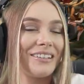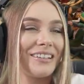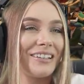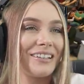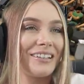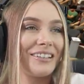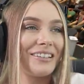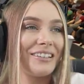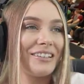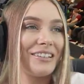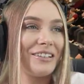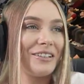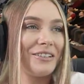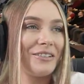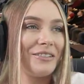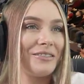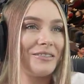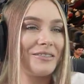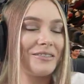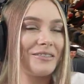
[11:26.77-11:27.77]
Thank
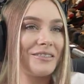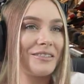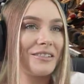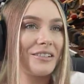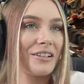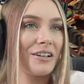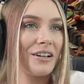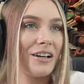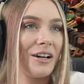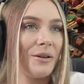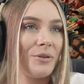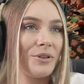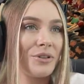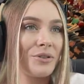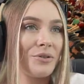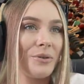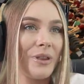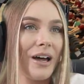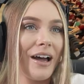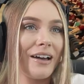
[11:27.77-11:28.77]
you. I
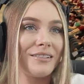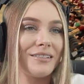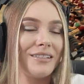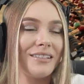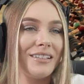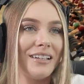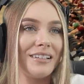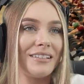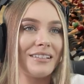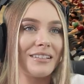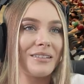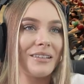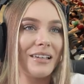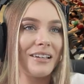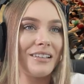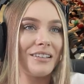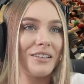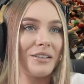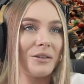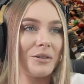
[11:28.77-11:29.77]
would call that an assist.
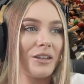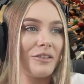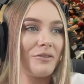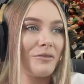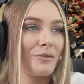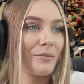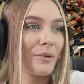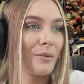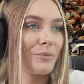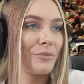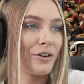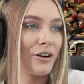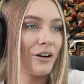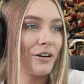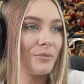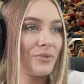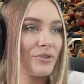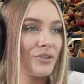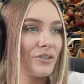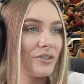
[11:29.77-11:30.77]
Thank you. Give me my
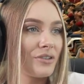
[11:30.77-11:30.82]
props.